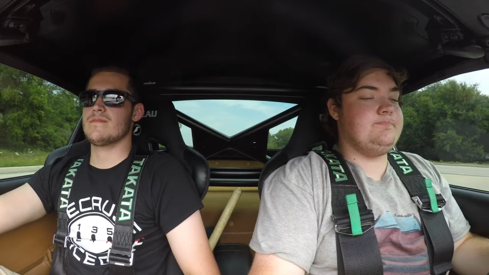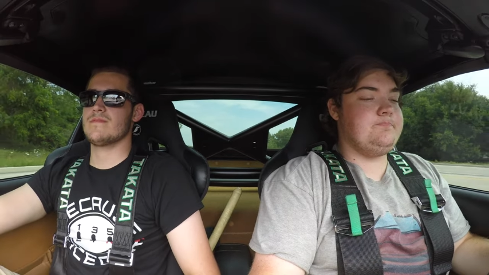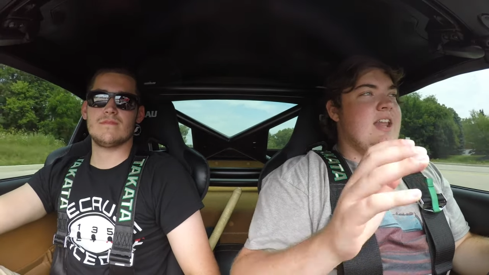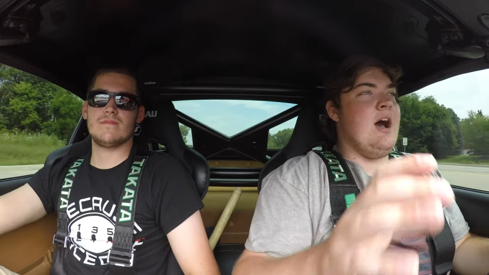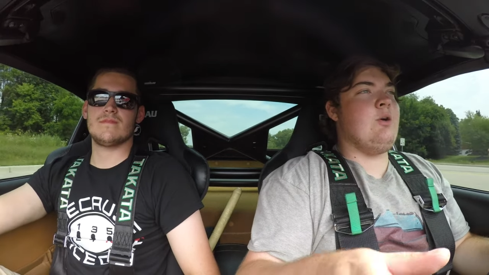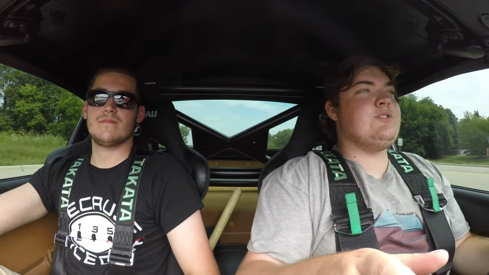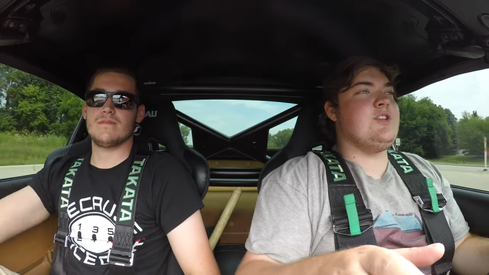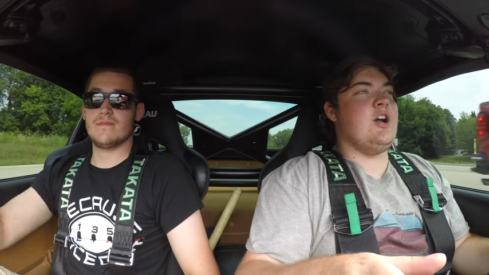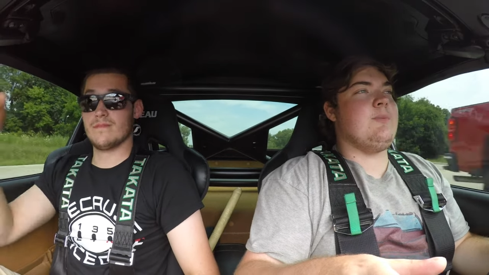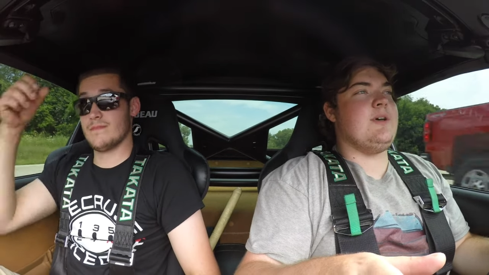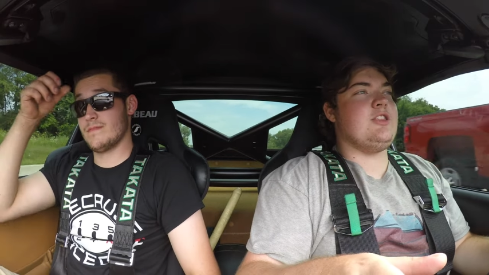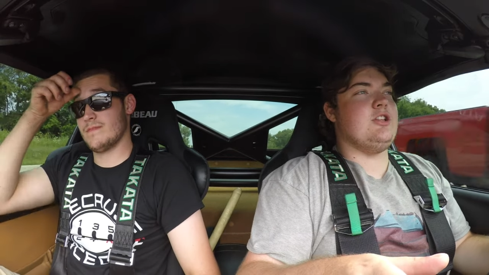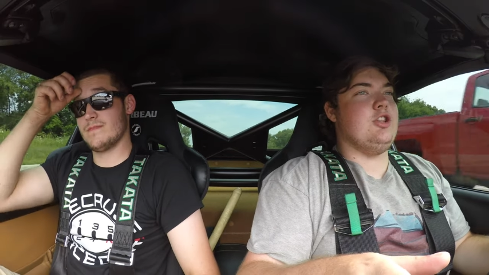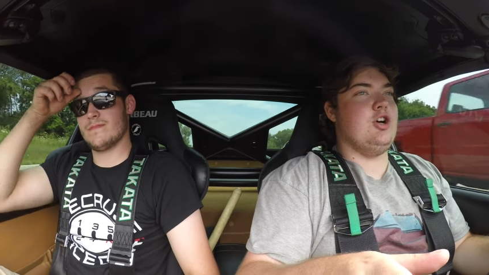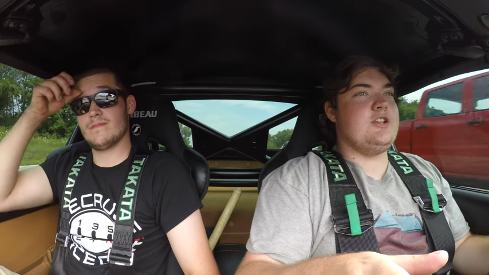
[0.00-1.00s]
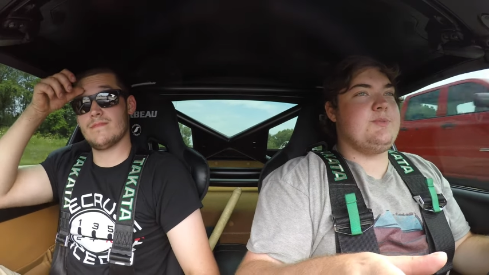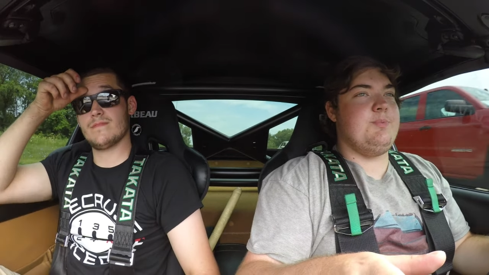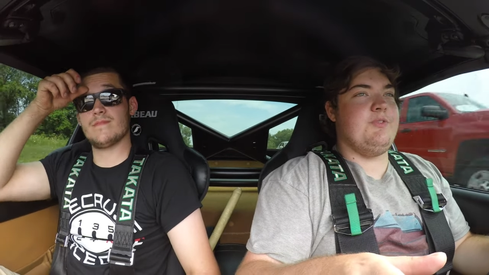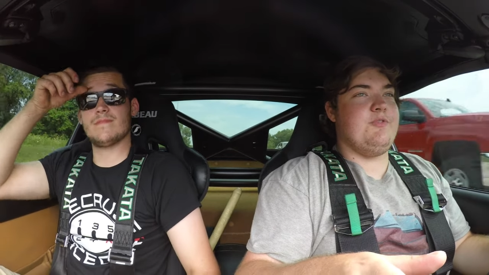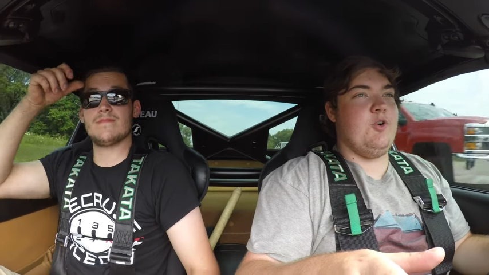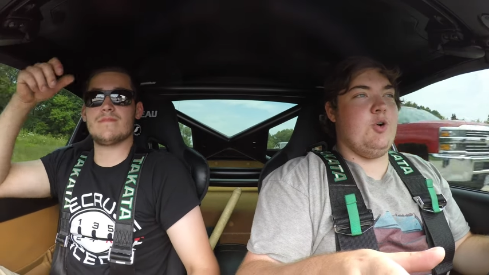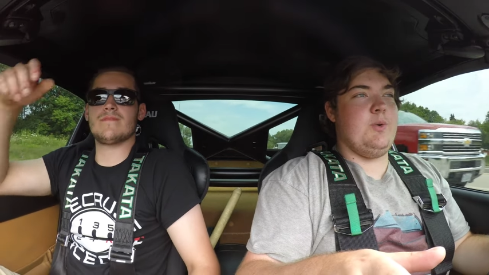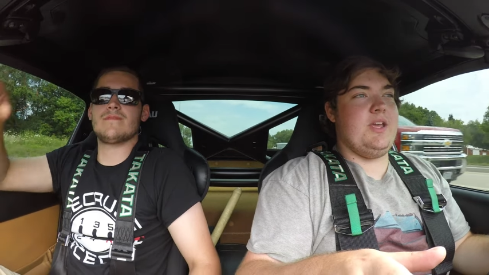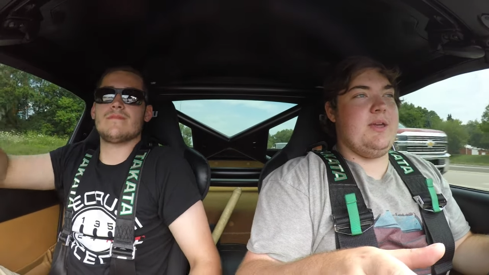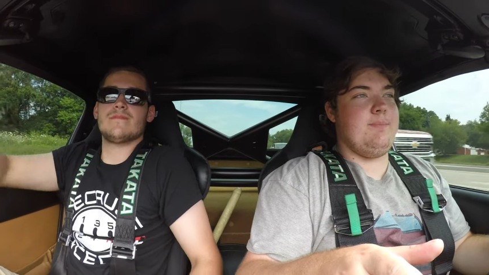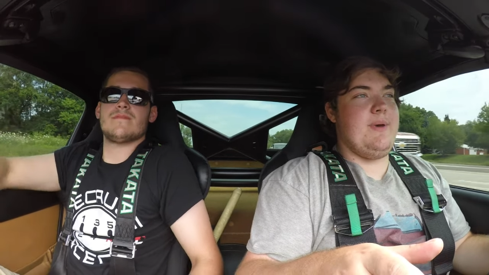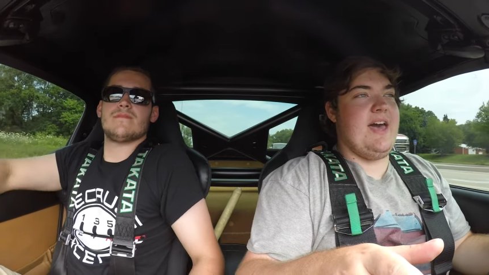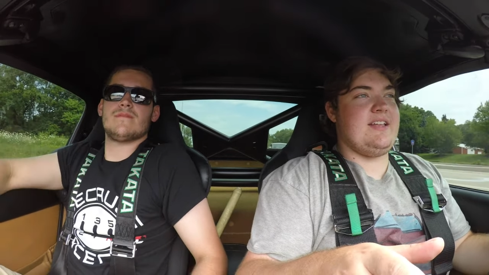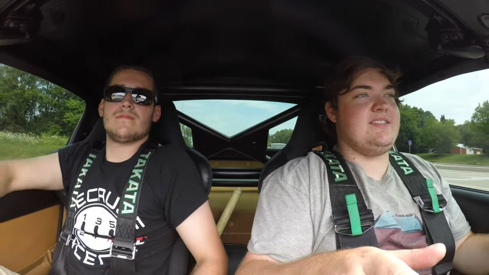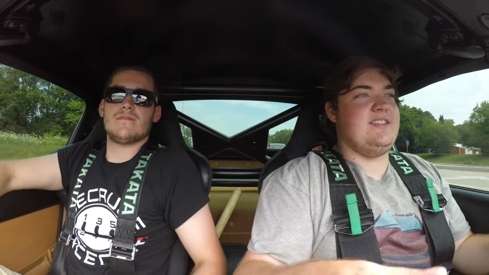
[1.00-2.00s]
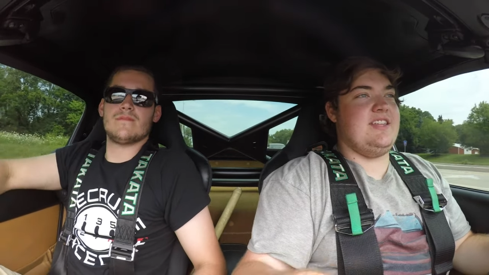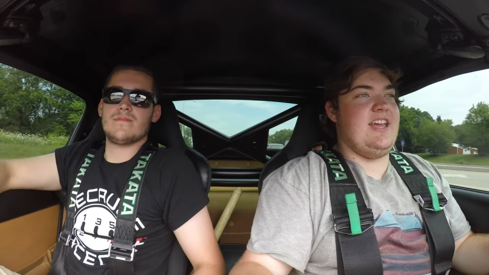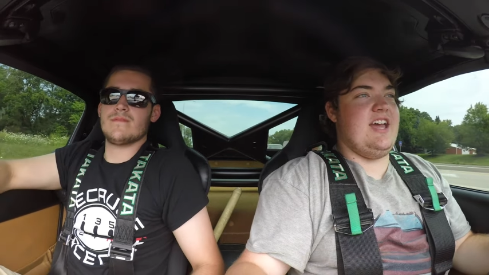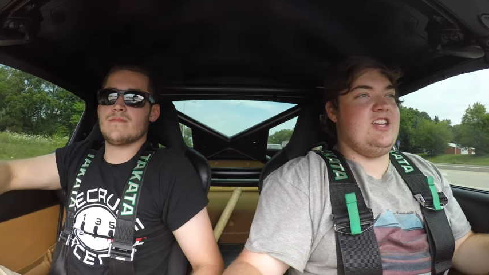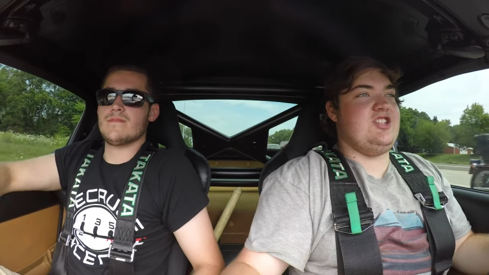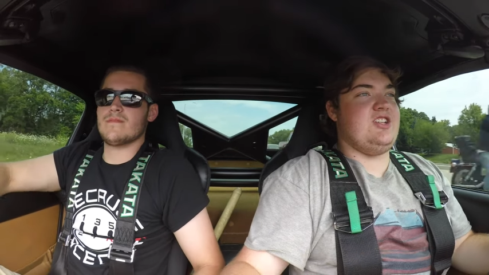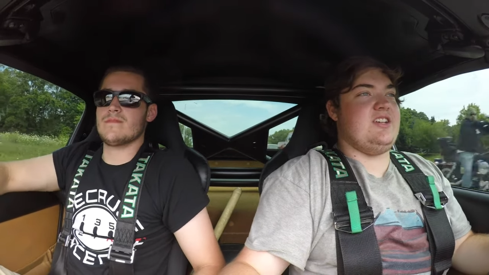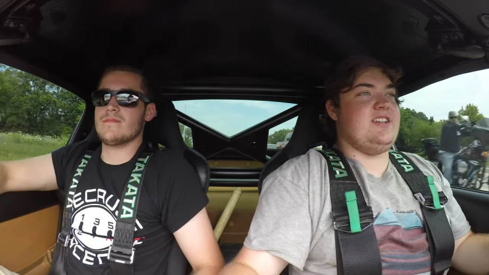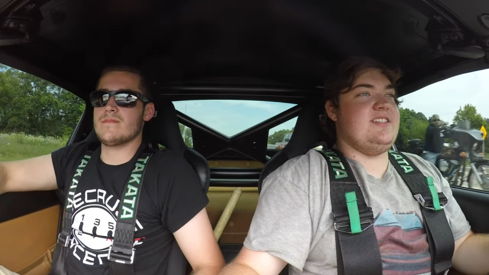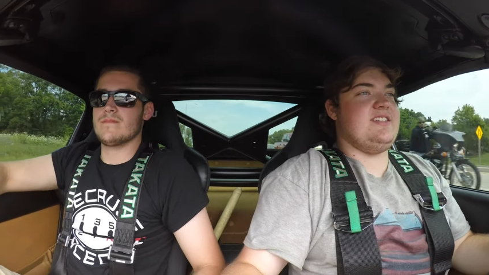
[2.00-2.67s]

Speaker 1: Now we'll talk about the looks before we get back to the engine,